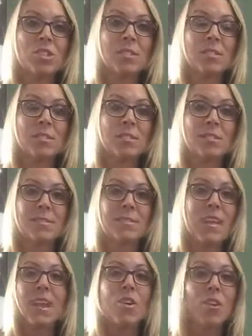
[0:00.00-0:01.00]
just
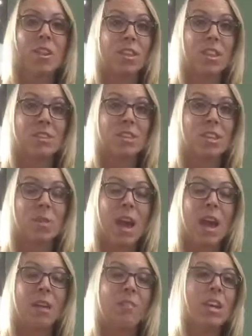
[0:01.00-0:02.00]
take all the things that you
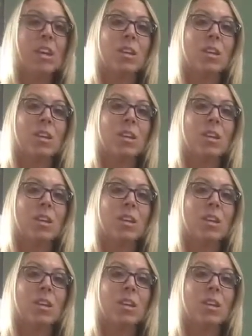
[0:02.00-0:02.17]
have.